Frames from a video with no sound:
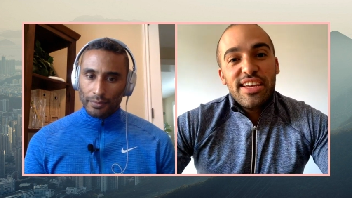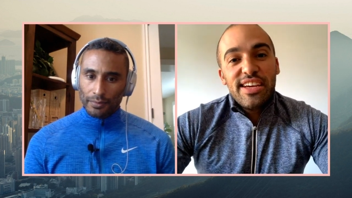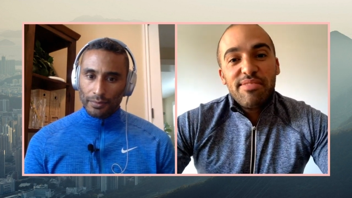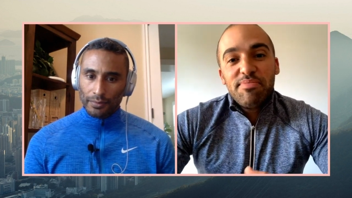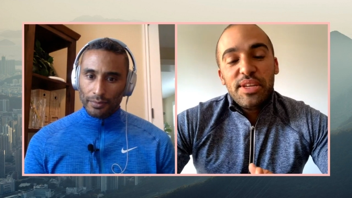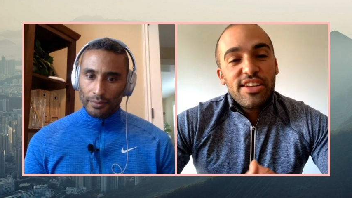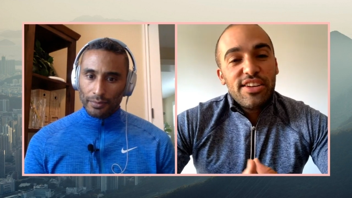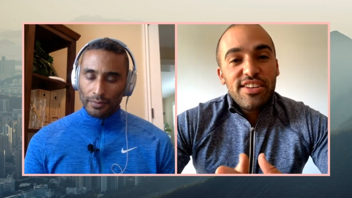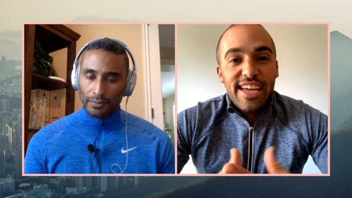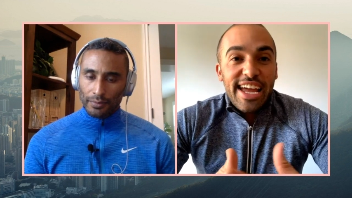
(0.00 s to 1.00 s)
Speaker 1: uh, you know,
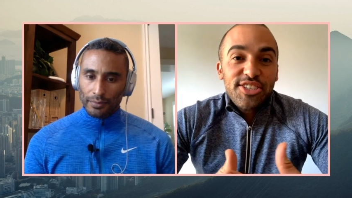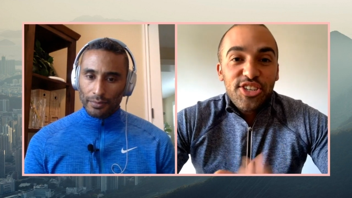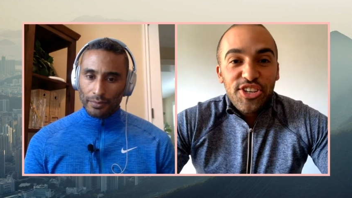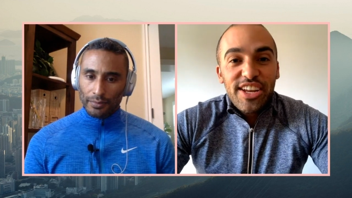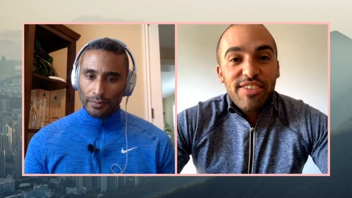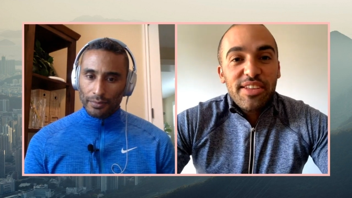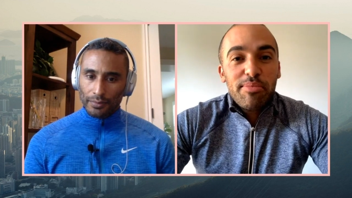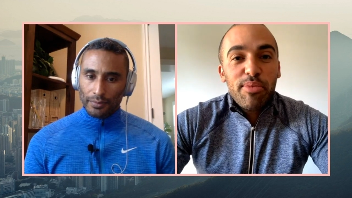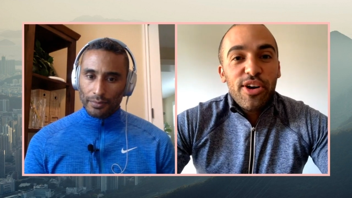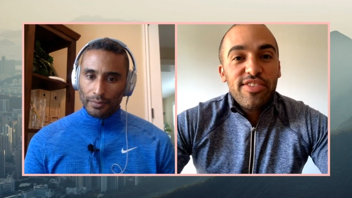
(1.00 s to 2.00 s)
executed everything
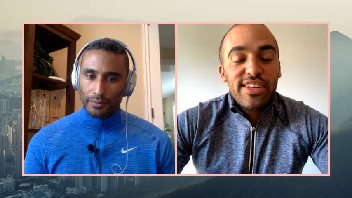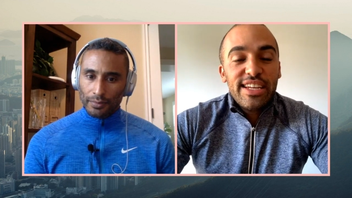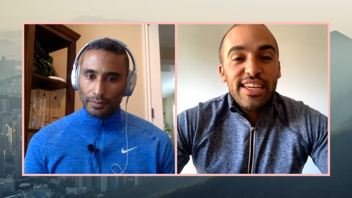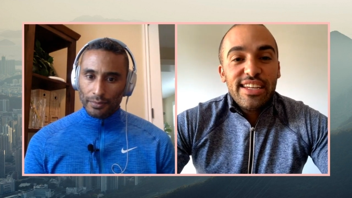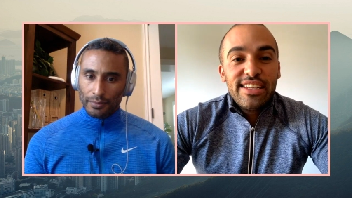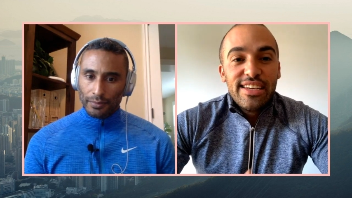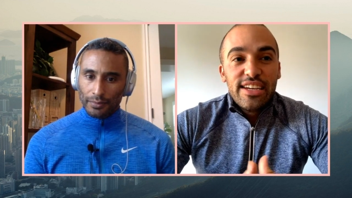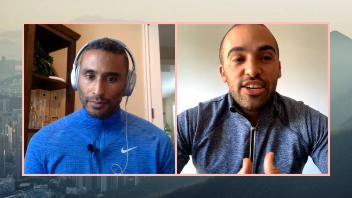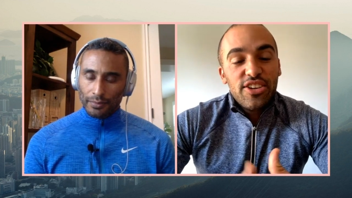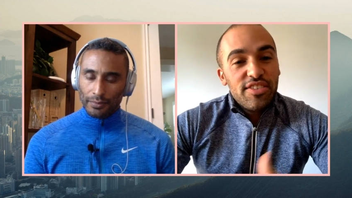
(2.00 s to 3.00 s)
perfectly and
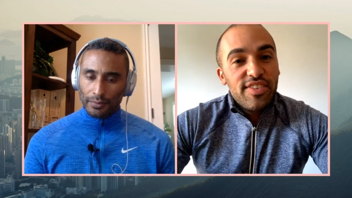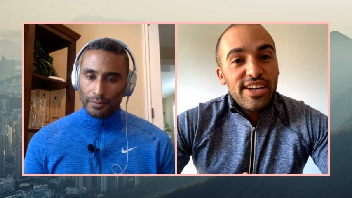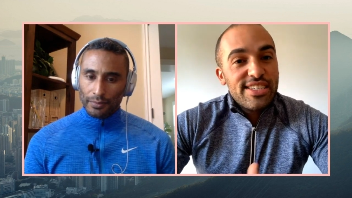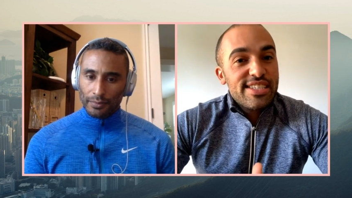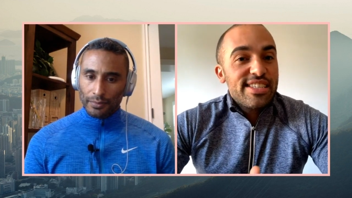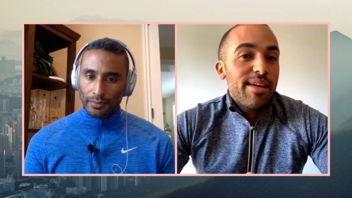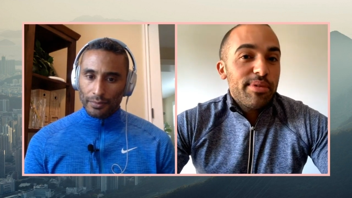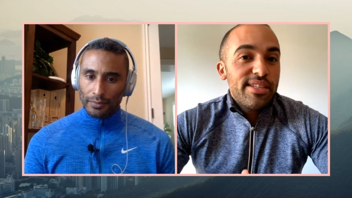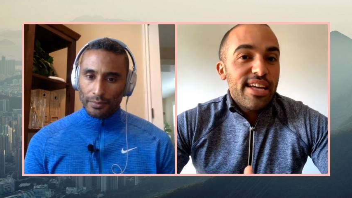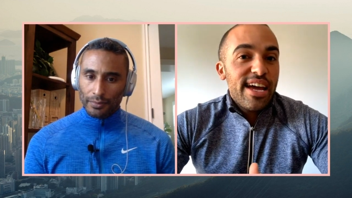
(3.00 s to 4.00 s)
got the fastest lap
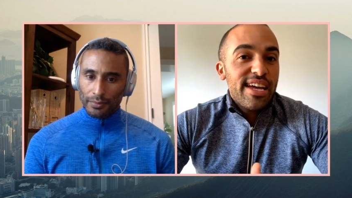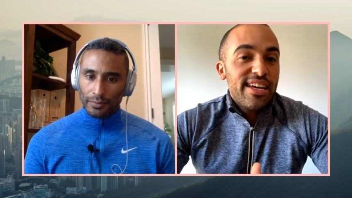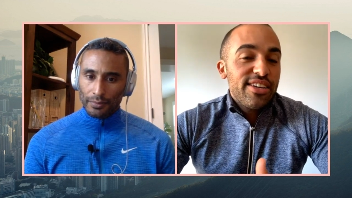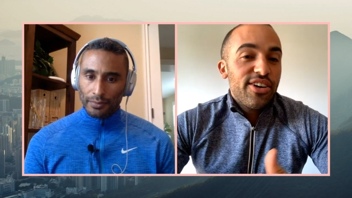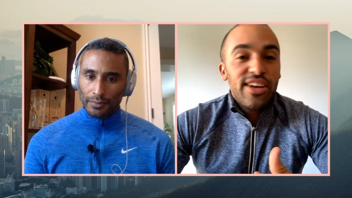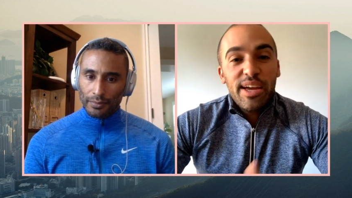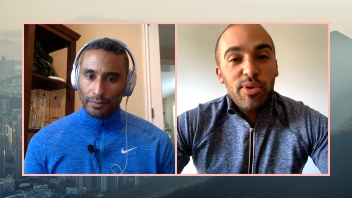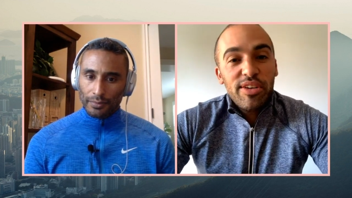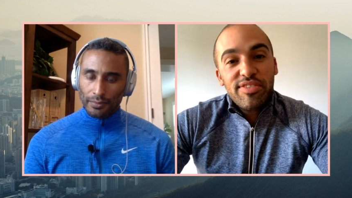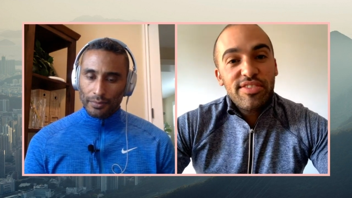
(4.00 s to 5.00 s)
of the day and got lane
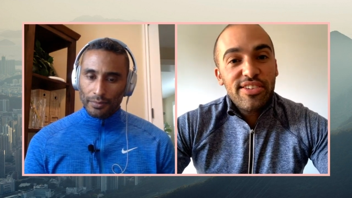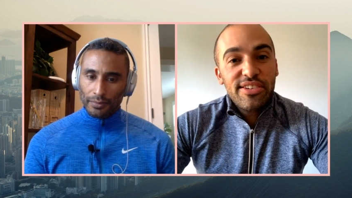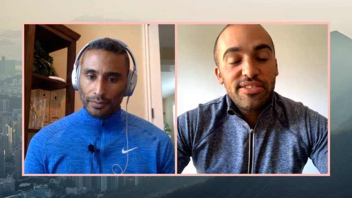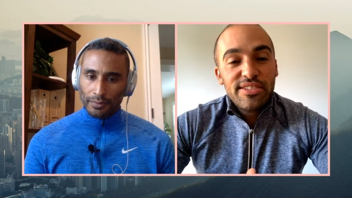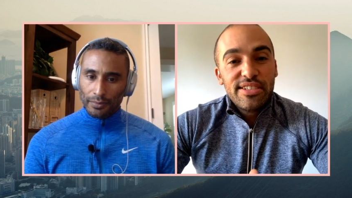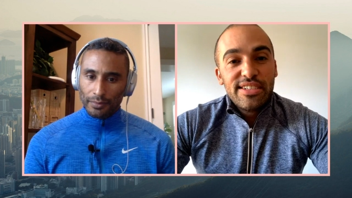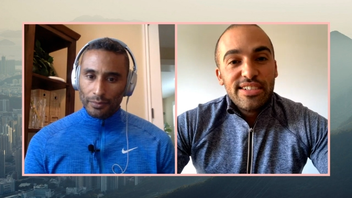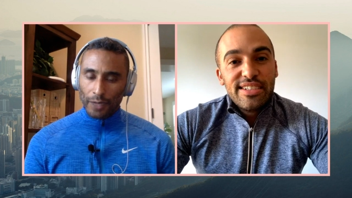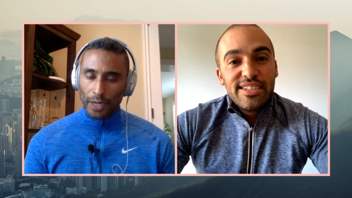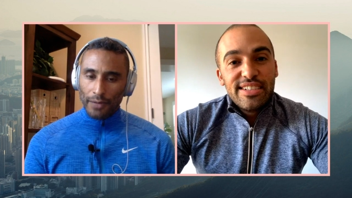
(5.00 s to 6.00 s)
one for the final.
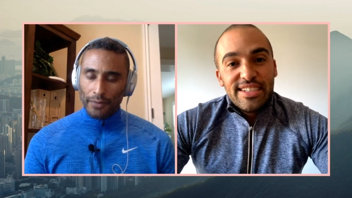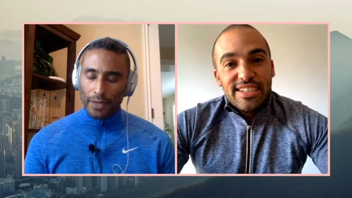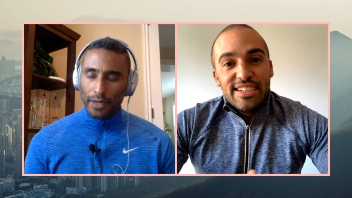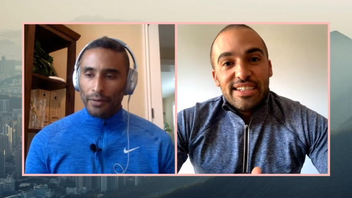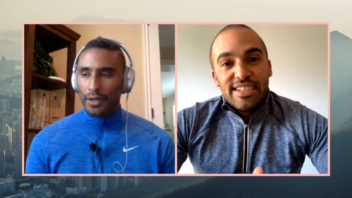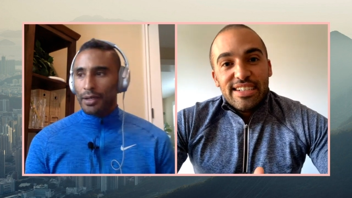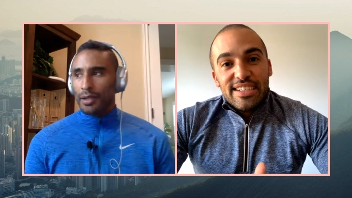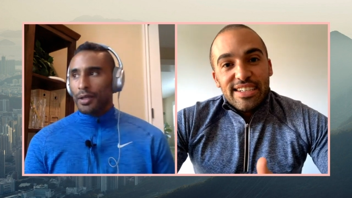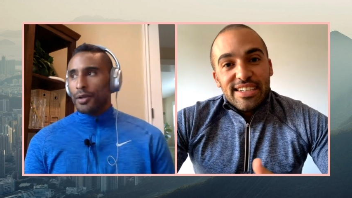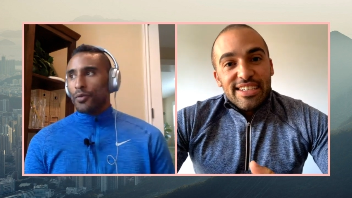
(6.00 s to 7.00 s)
Speaker 2: Right, right, right.
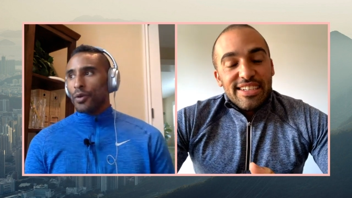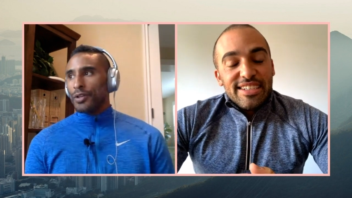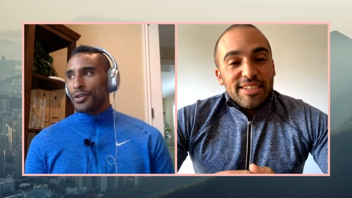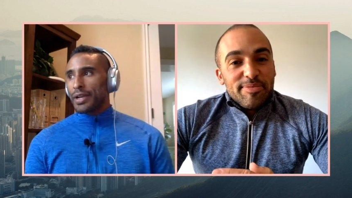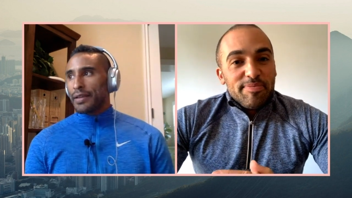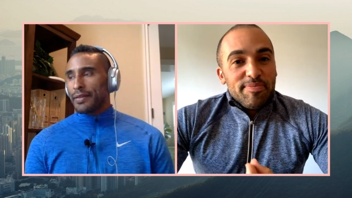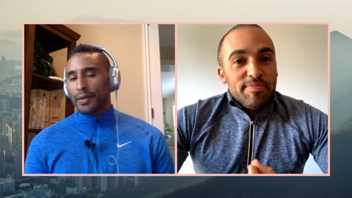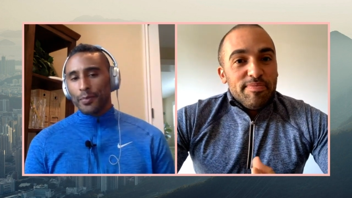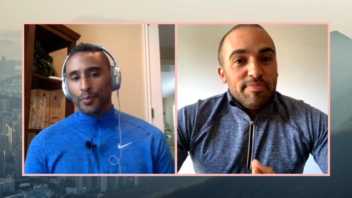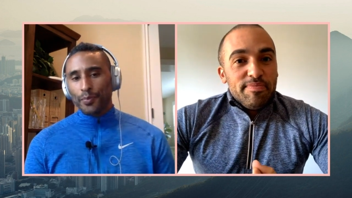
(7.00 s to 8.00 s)
Was there
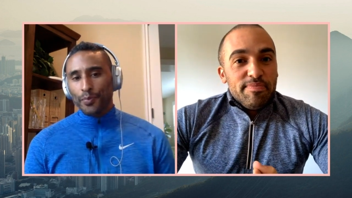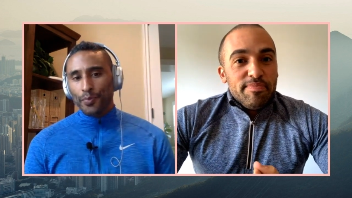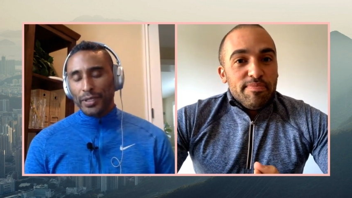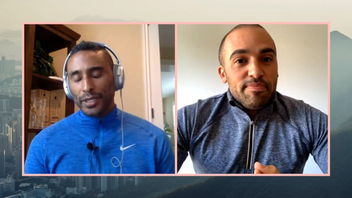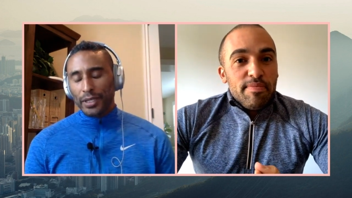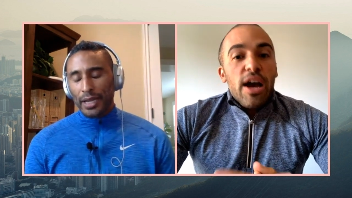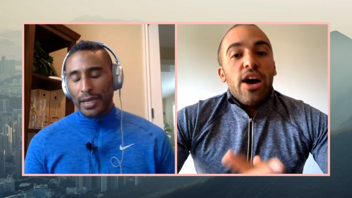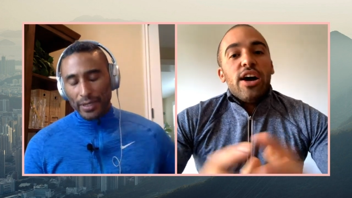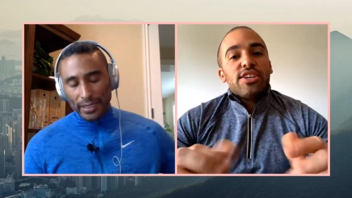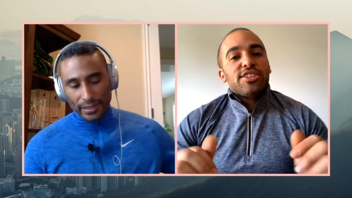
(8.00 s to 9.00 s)
anything Particular, any
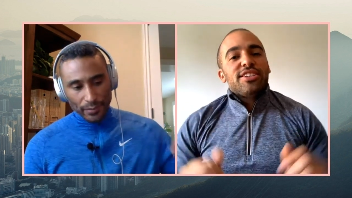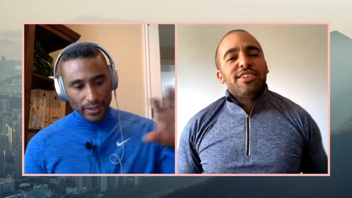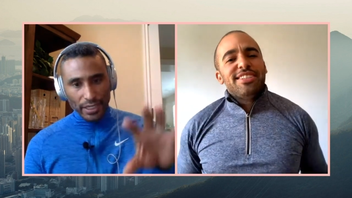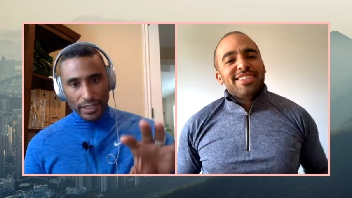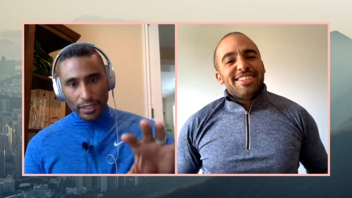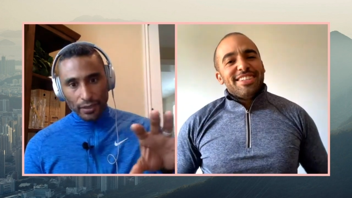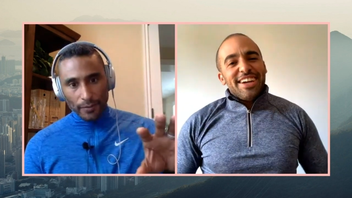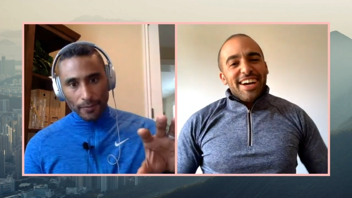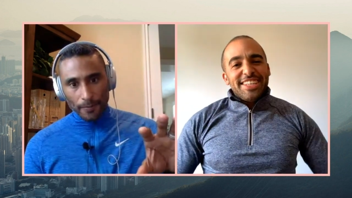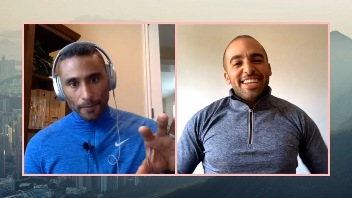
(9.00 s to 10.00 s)
ah, place uh, in particular?
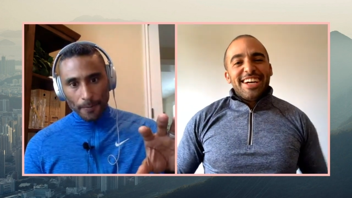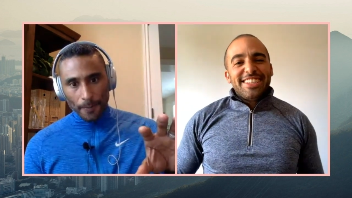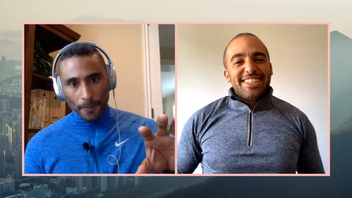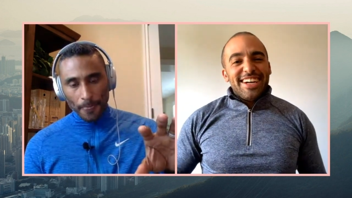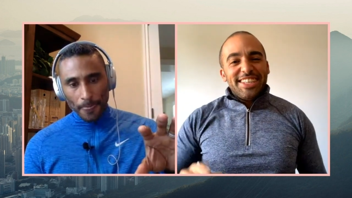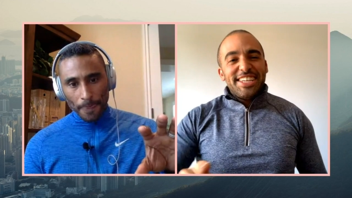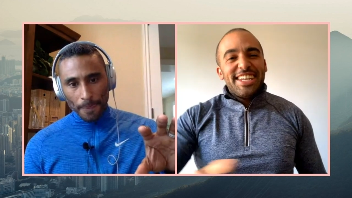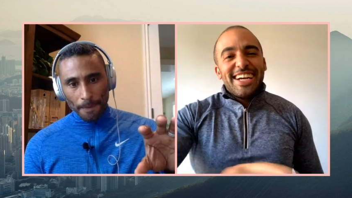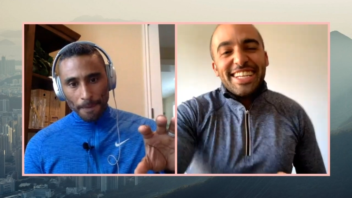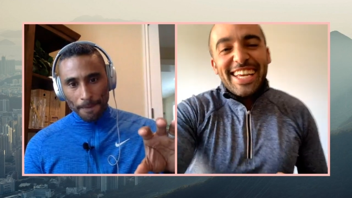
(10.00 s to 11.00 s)
Speaker 1: I, I did. I, I didn't
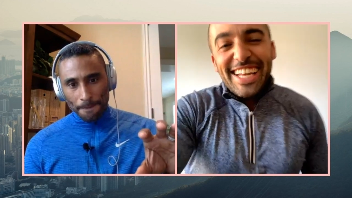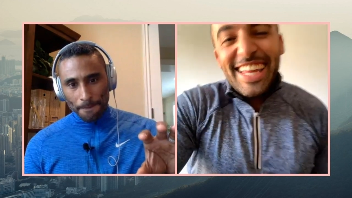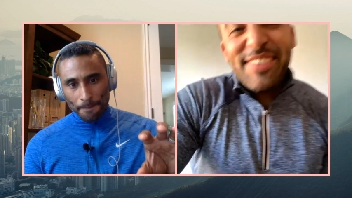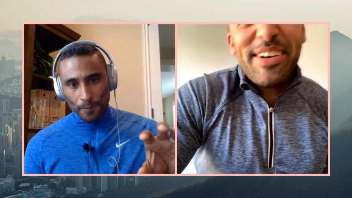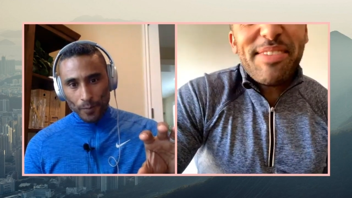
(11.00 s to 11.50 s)
actually get lane one.